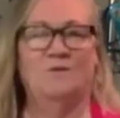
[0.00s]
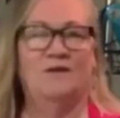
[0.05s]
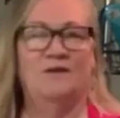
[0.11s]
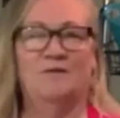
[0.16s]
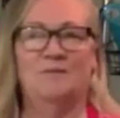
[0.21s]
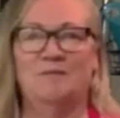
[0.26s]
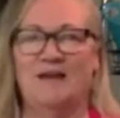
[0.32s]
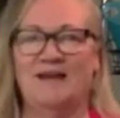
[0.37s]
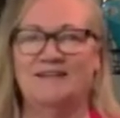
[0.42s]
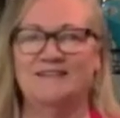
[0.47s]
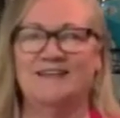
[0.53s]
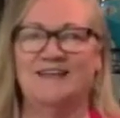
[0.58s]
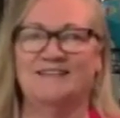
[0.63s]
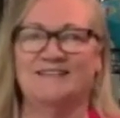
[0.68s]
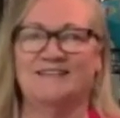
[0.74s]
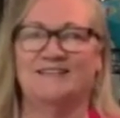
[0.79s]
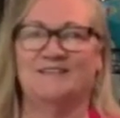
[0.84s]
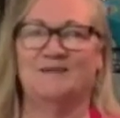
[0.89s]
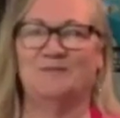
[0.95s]
wouldn't make
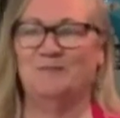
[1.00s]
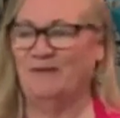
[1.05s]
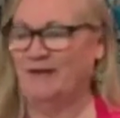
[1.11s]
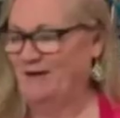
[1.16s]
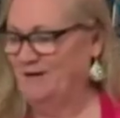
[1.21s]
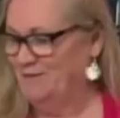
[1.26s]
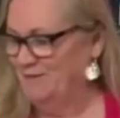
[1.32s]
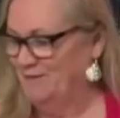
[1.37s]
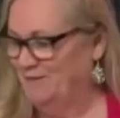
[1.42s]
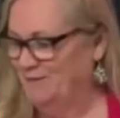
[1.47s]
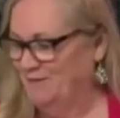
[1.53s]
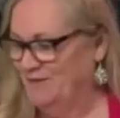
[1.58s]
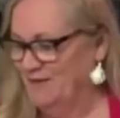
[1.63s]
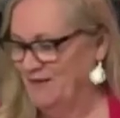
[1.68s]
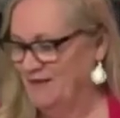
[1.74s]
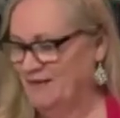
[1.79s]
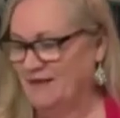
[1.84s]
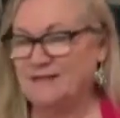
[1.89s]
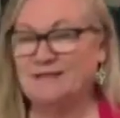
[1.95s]
taste a little better.
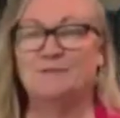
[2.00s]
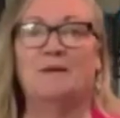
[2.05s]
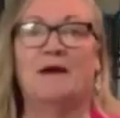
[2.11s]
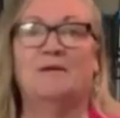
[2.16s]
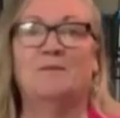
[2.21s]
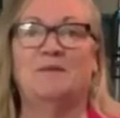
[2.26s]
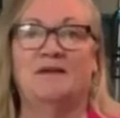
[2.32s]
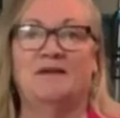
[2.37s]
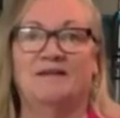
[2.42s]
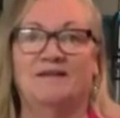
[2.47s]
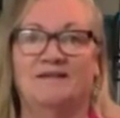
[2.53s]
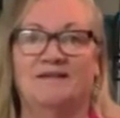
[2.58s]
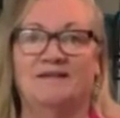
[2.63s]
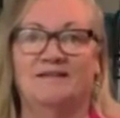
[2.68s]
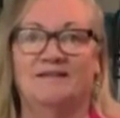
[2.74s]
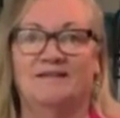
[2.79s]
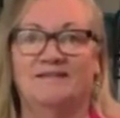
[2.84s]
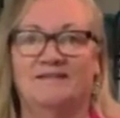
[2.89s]
That's my opinion.